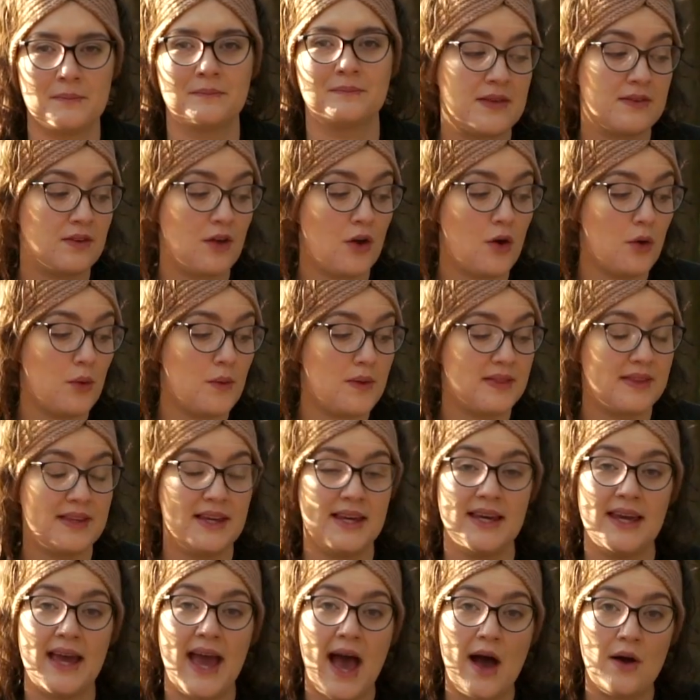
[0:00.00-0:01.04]
So
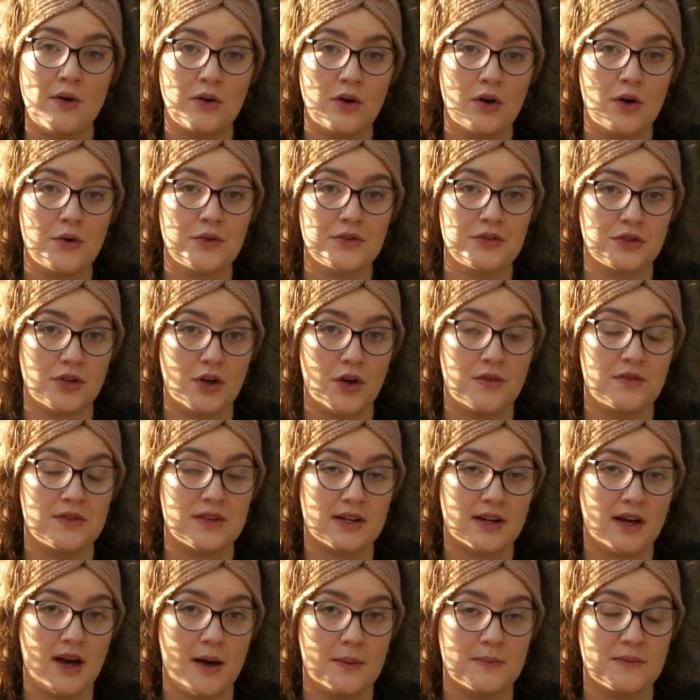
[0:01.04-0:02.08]
the alcohol stove
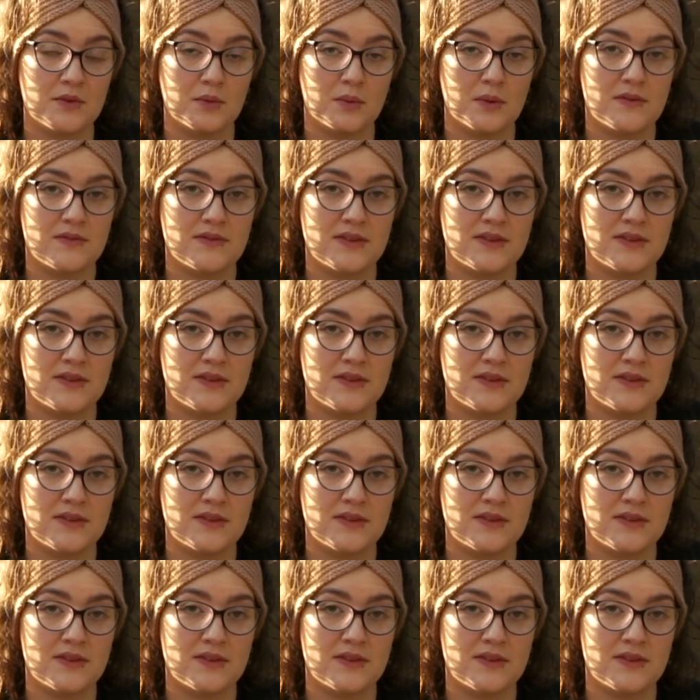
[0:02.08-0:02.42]
that comes with